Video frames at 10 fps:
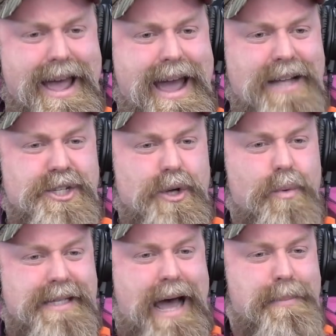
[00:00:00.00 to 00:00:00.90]
Right. And so
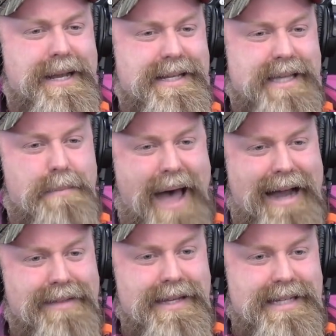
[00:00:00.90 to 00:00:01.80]
what's happening is that
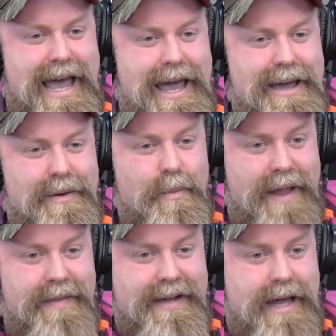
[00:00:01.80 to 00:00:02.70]
back in the day,
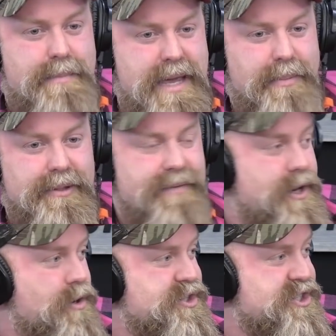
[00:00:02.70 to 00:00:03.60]
when the kind of people lived
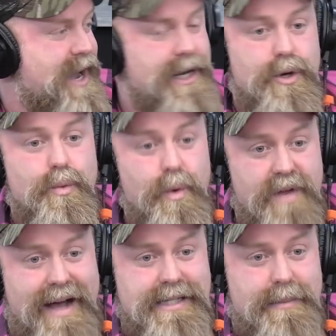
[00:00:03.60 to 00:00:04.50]
in our society who would
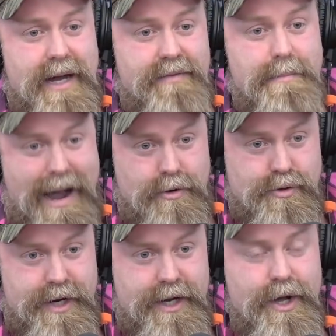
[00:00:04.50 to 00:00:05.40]
have had some kind of a
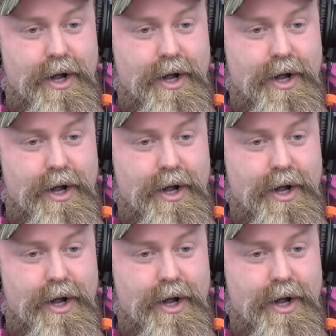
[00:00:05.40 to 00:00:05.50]
boundary,